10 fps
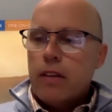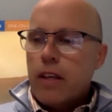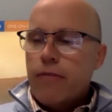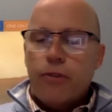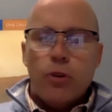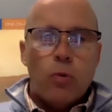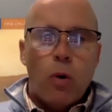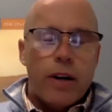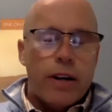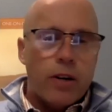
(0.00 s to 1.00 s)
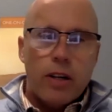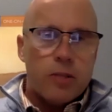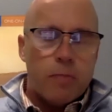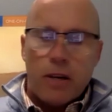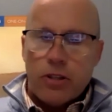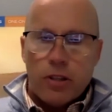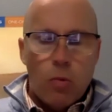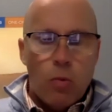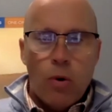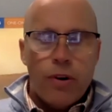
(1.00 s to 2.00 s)
If you won a special
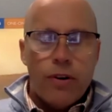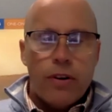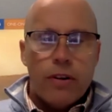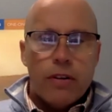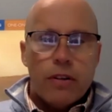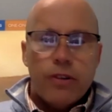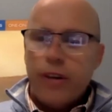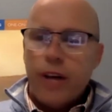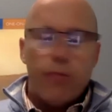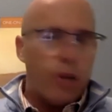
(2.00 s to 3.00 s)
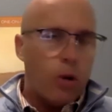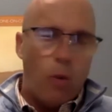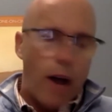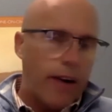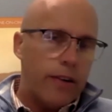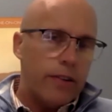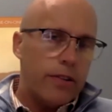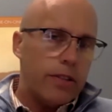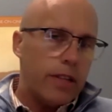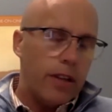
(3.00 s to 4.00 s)
award, you're not required
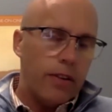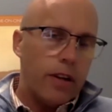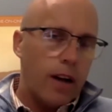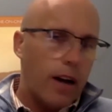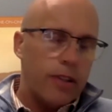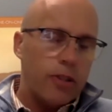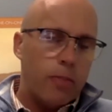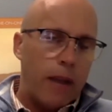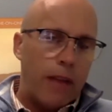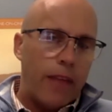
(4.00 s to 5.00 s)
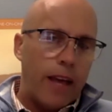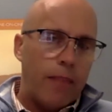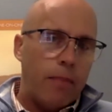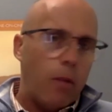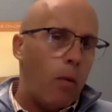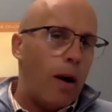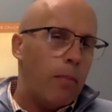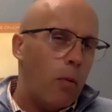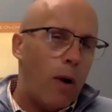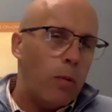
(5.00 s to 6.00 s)
to tell the college about that, but
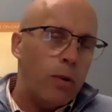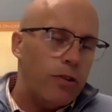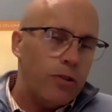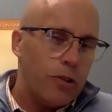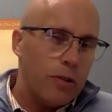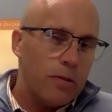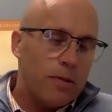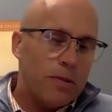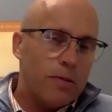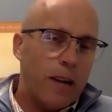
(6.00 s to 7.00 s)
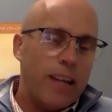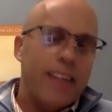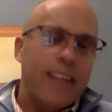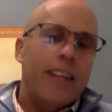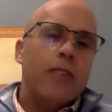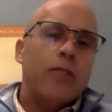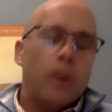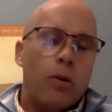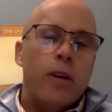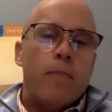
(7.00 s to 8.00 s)
why wouldn't you, right?
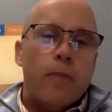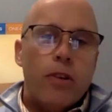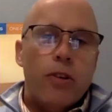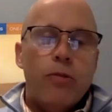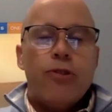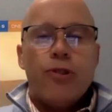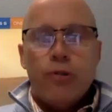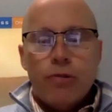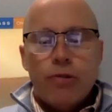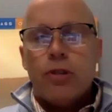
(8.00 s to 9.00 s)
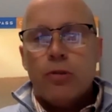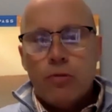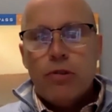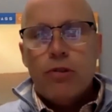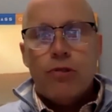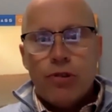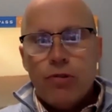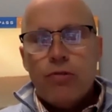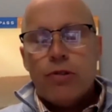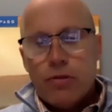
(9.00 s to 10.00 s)
So you choose
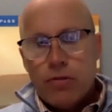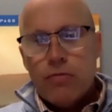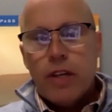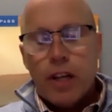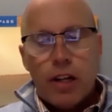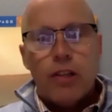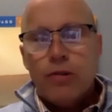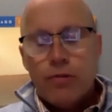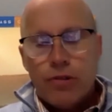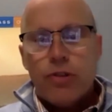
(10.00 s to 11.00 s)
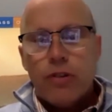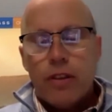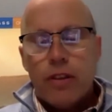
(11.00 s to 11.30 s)
to include certain